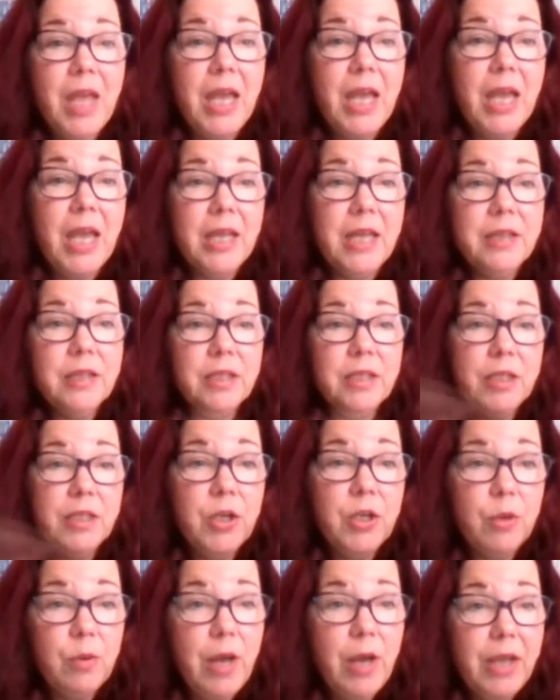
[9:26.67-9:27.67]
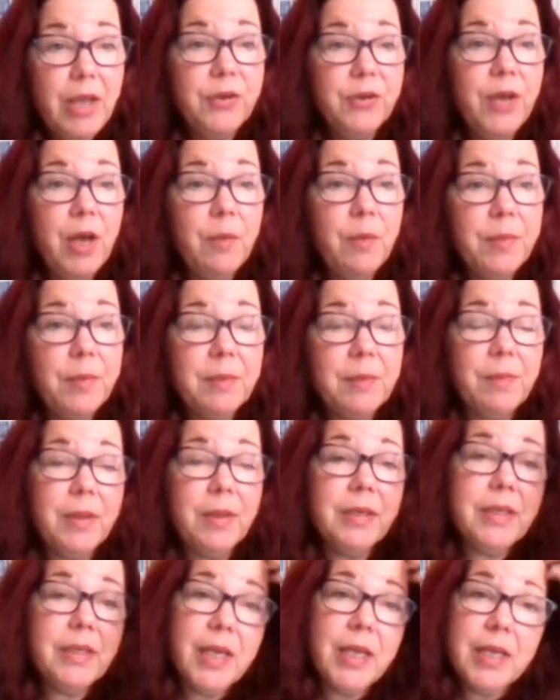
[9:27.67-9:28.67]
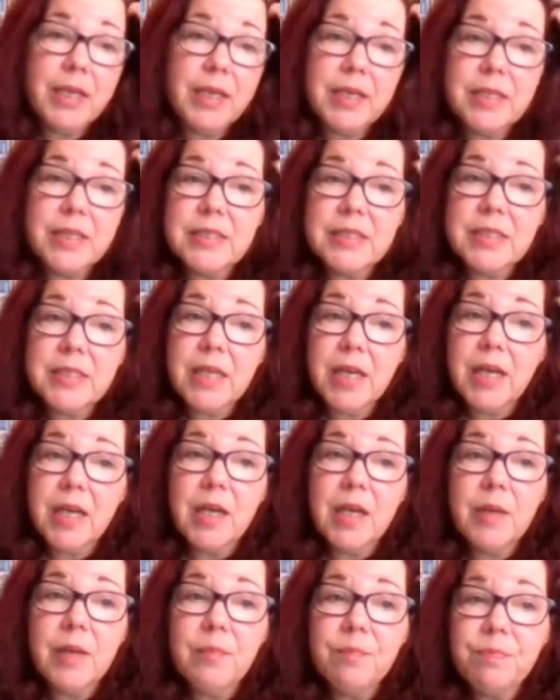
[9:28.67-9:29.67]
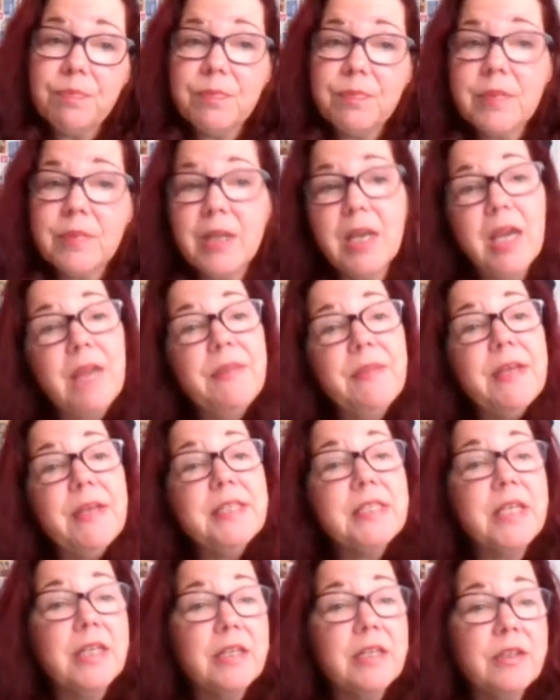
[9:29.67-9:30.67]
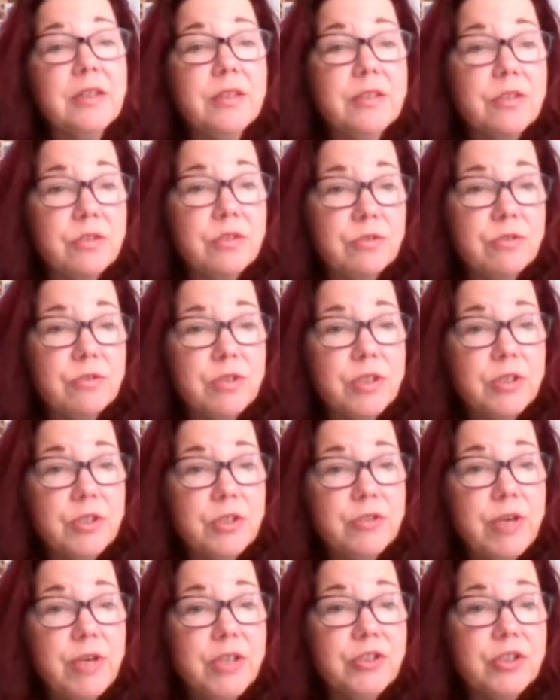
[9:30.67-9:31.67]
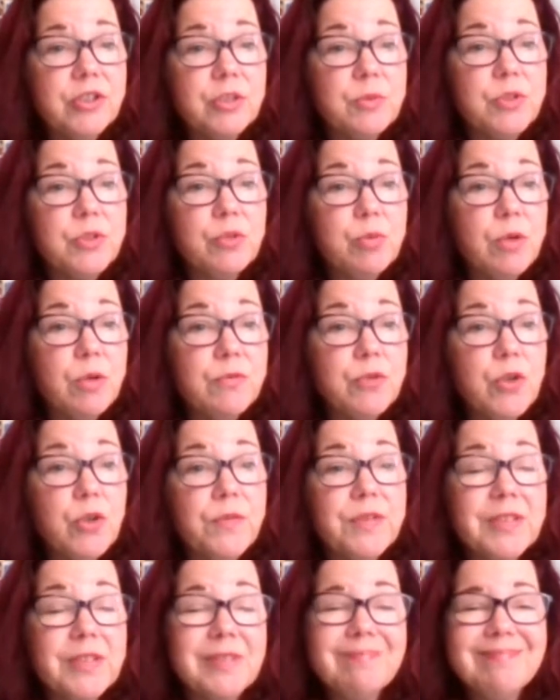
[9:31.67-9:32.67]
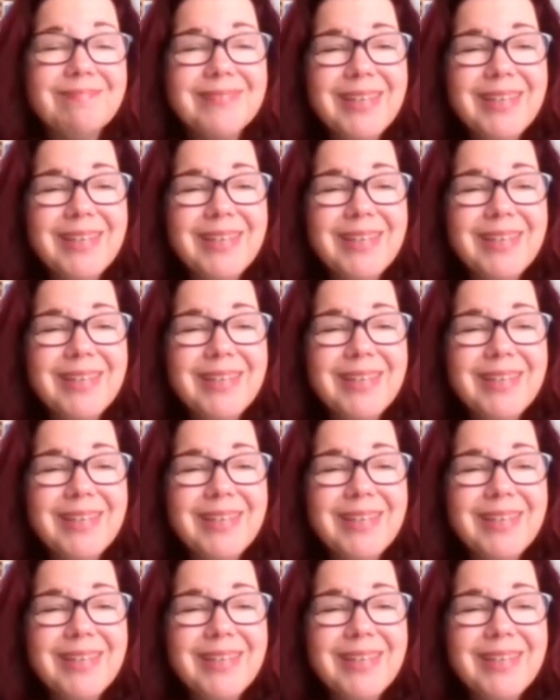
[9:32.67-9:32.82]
And you know how big a bundt cake is. And they said in the directions it was 12 servings.